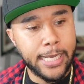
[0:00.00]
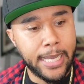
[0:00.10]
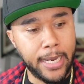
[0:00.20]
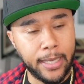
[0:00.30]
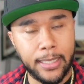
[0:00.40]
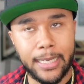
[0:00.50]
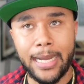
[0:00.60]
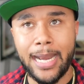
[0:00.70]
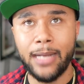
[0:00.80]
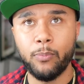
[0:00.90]
and it
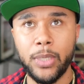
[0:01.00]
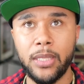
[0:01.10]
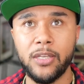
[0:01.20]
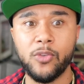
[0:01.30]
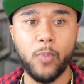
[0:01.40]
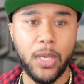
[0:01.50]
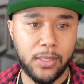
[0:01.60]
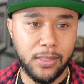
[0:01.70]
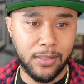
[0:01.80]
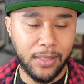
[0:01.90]
cannot be
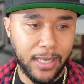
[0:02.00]
dismissed.